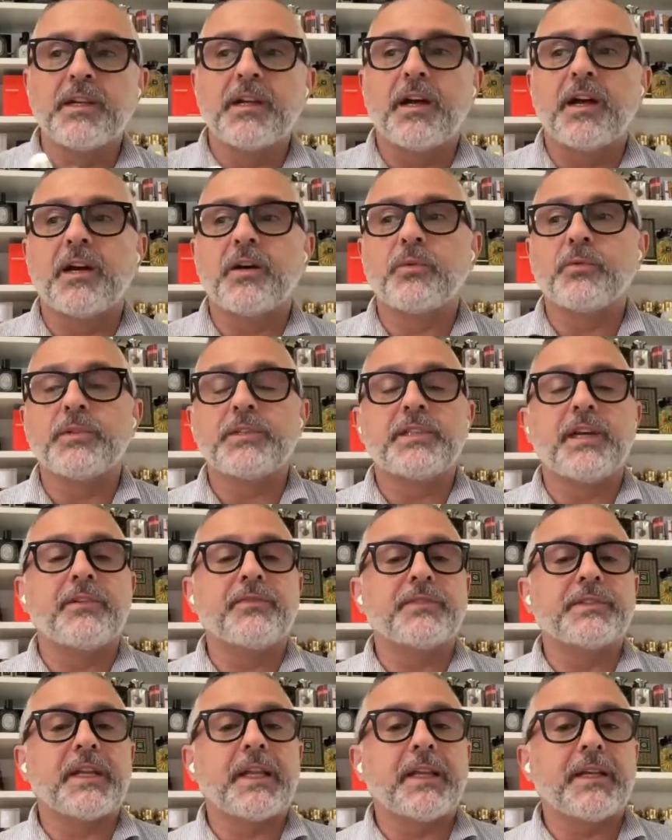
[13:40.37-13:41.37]
will
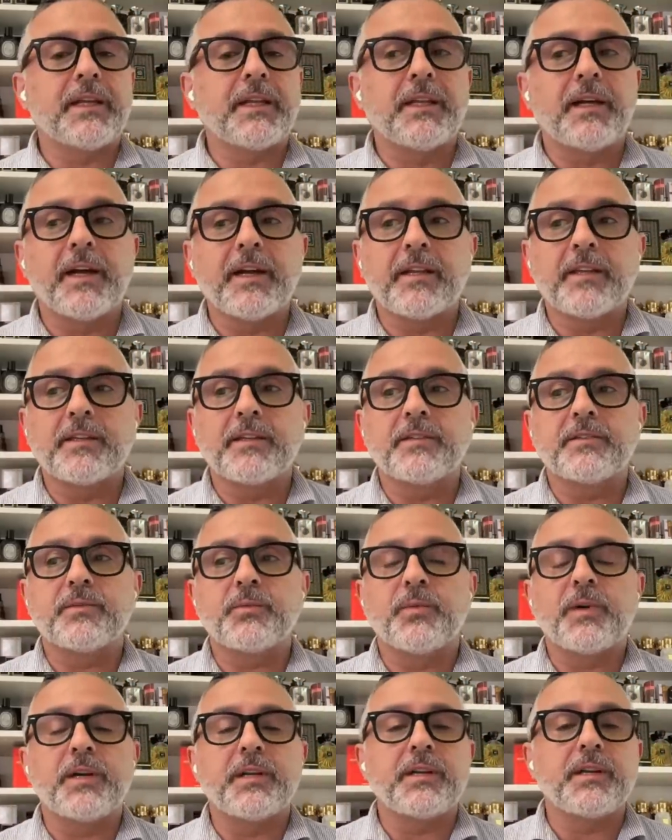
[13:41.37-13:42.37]
definitely like
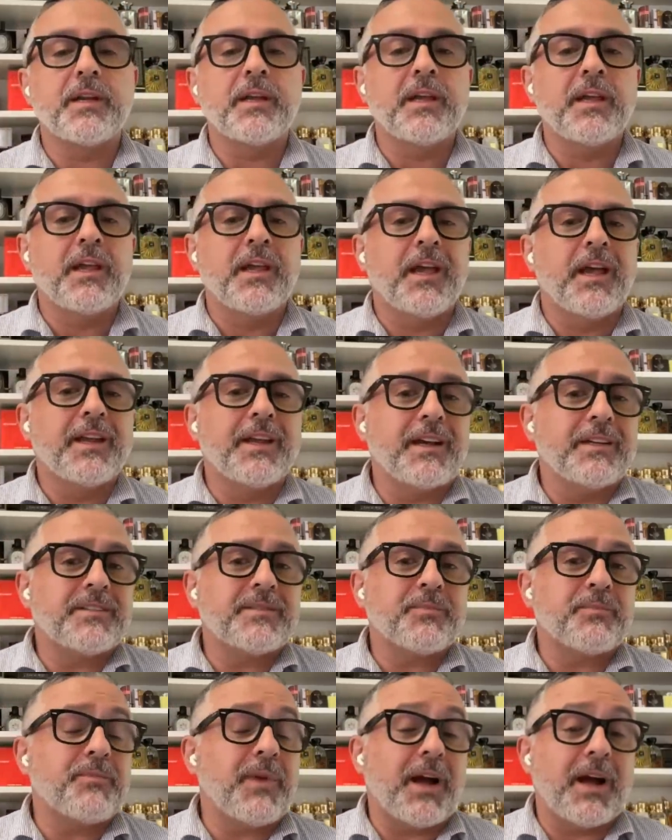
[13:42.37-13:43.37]
this one. And
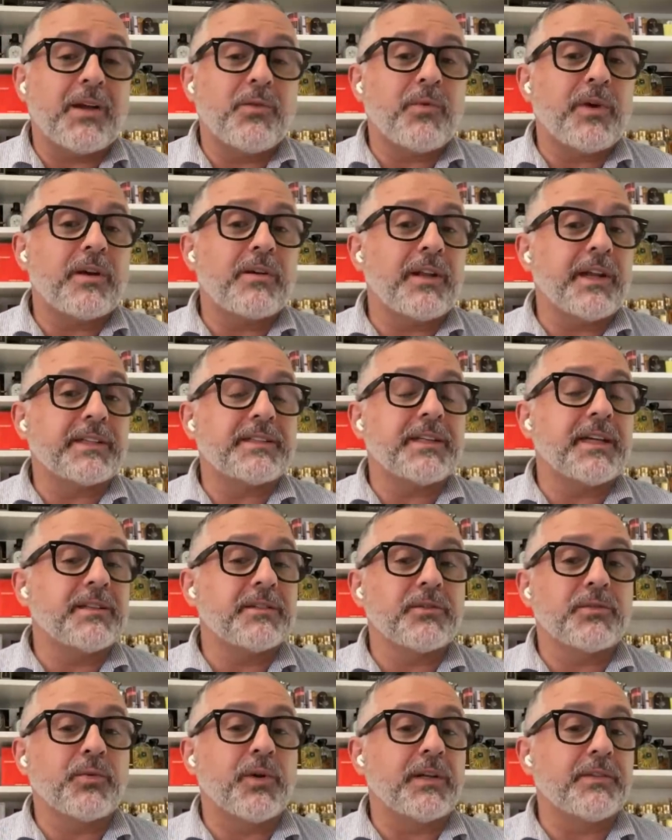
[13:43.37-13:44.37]
I wear like
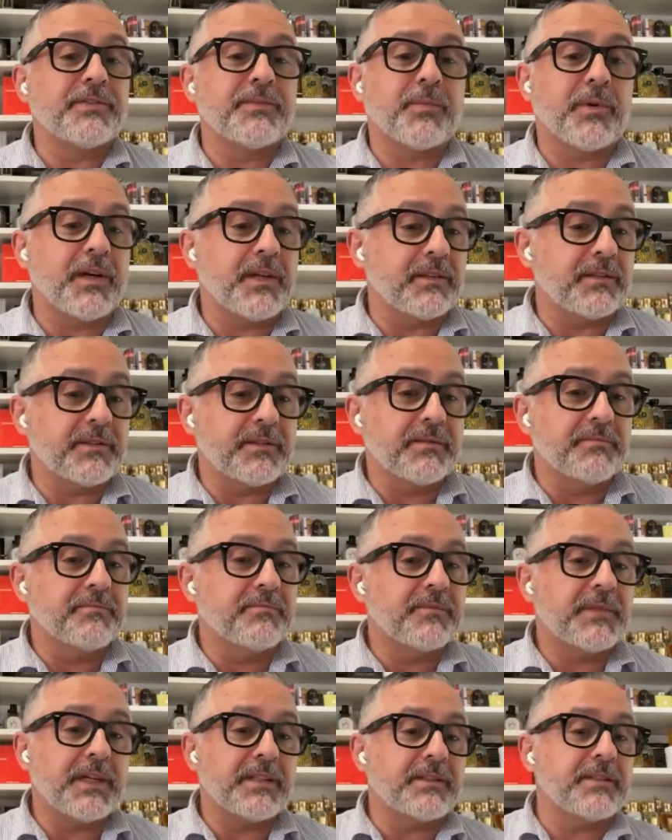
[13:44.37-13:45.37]
10 to 12 sprays.
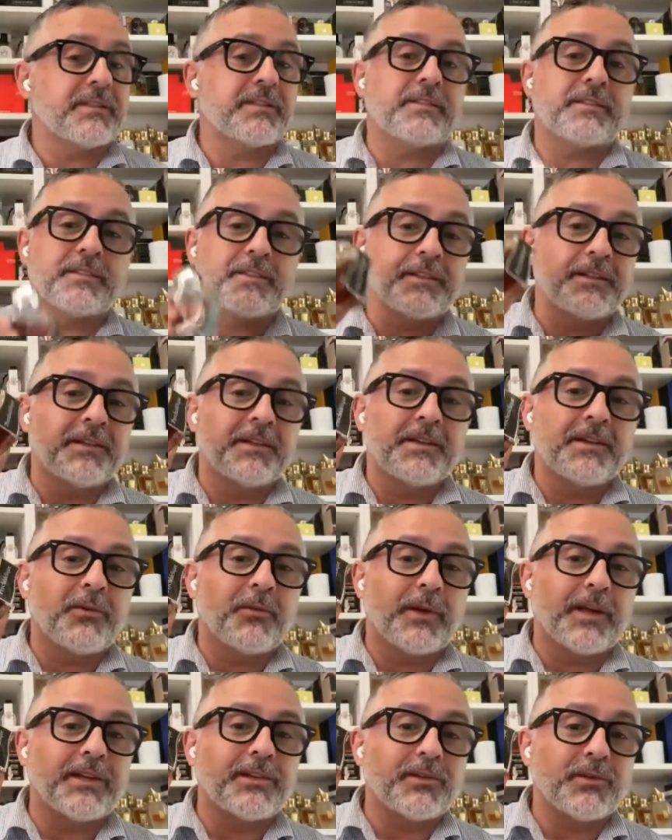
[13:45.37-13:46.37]
That's
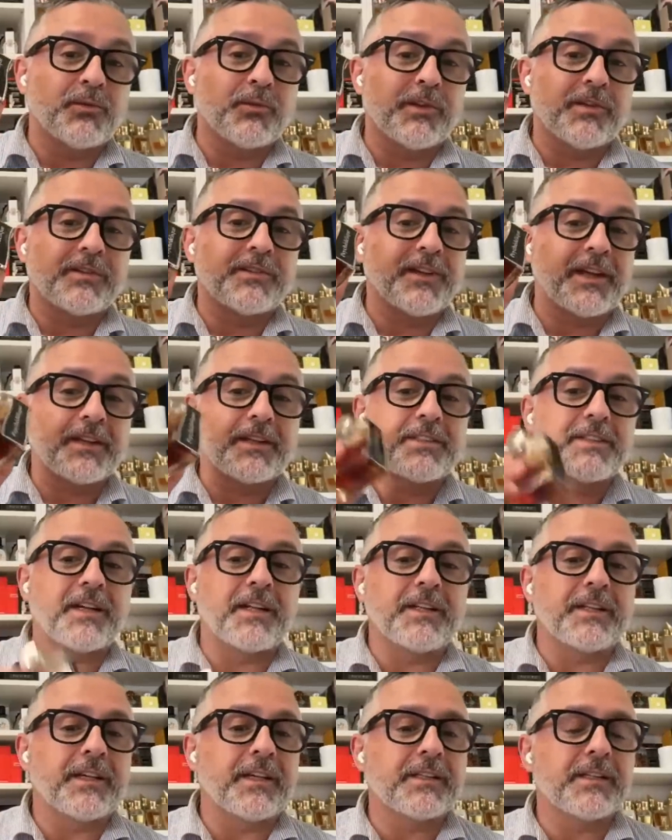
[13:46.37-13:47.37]
what I do with
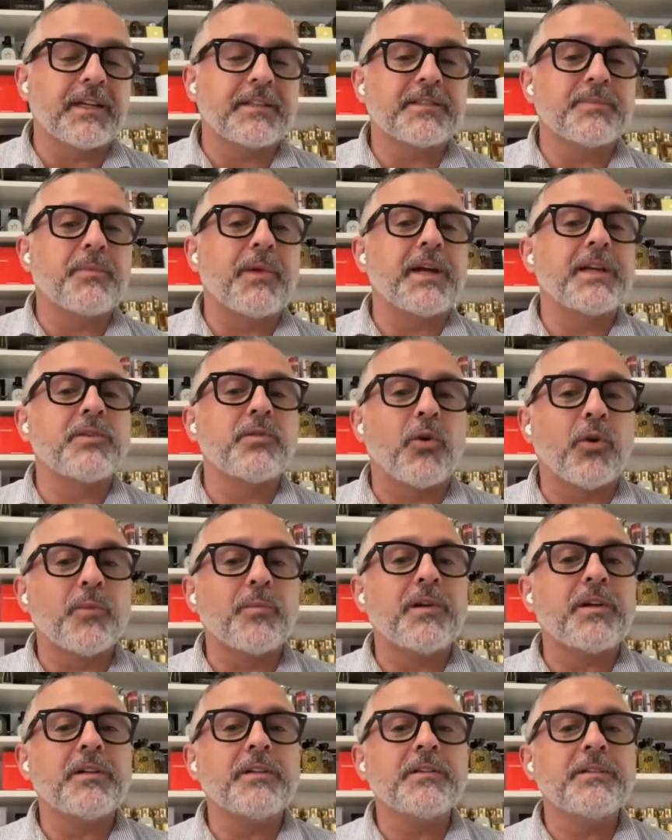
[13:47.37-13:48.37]
psychedelic. That's my
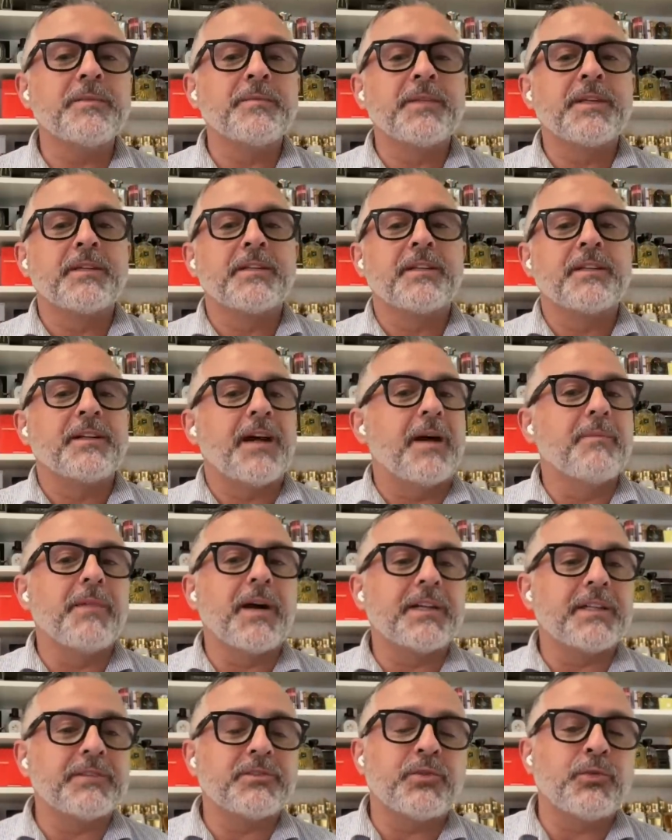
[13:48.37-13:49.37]
normal. I'm
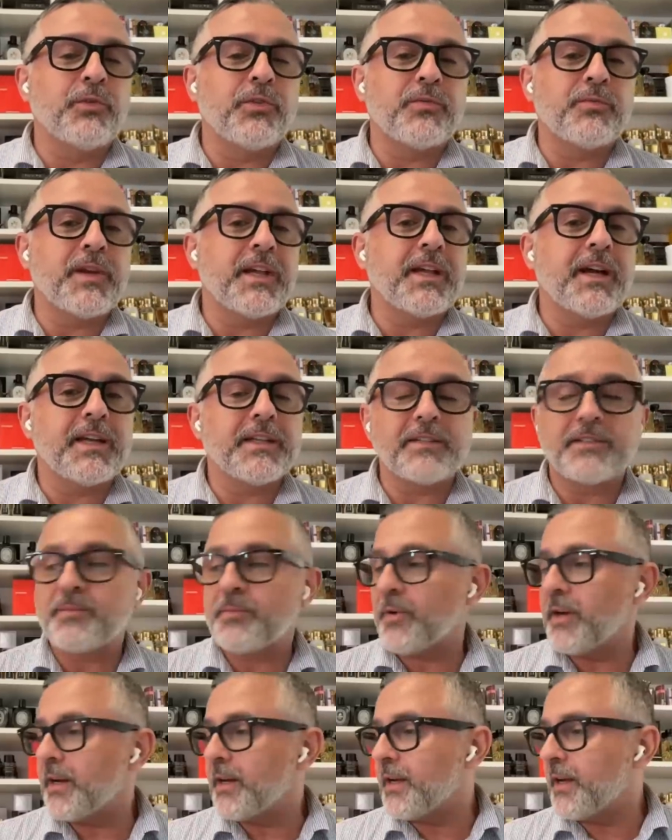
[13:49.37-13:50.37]
not a 2-3 kind of
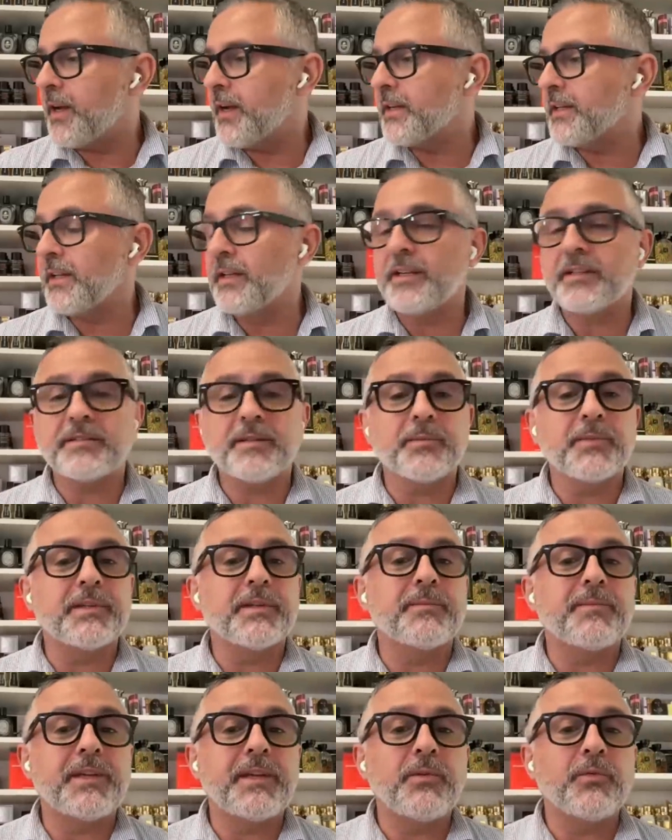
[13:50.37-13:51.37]
spray guy unless I'm
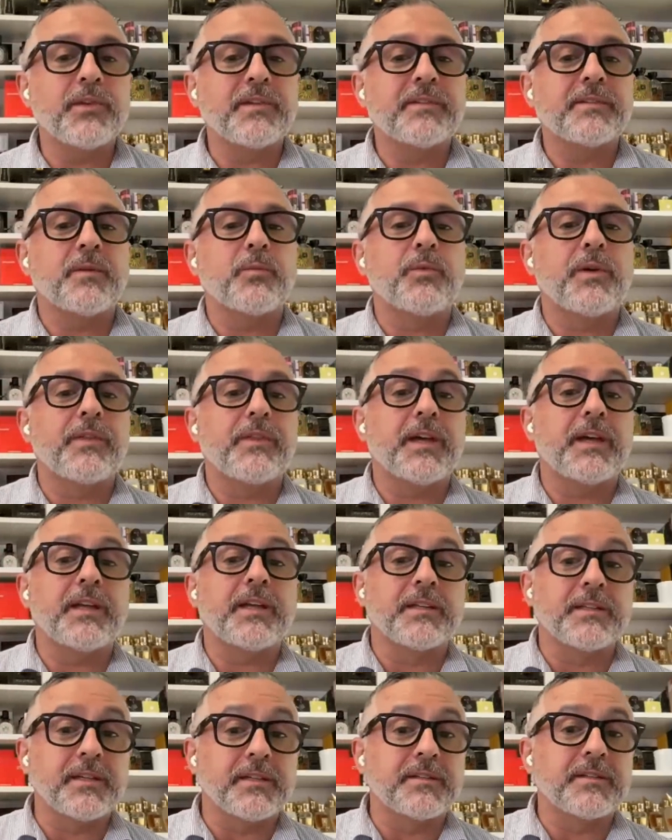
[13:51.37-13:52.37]
going to be with someone that
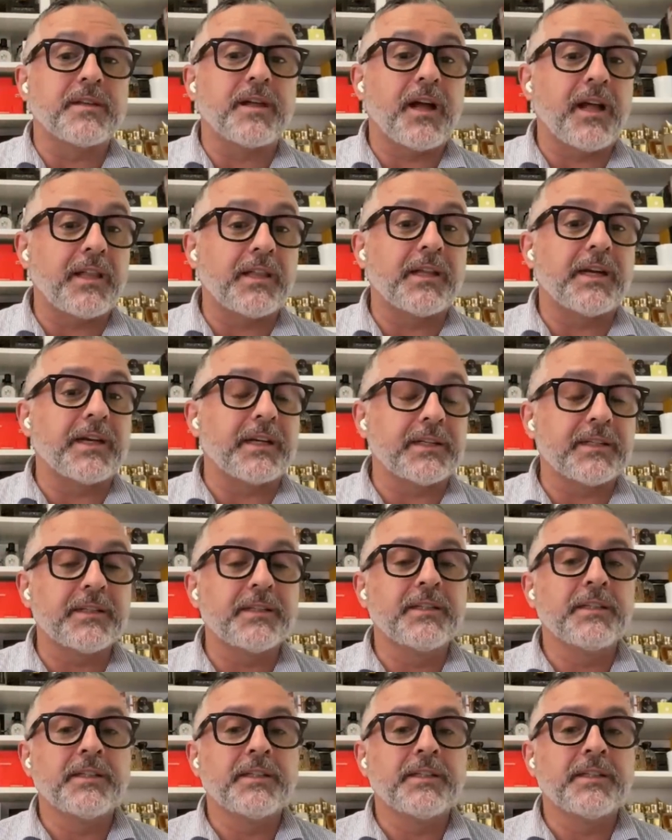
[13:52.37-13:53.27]
it does not like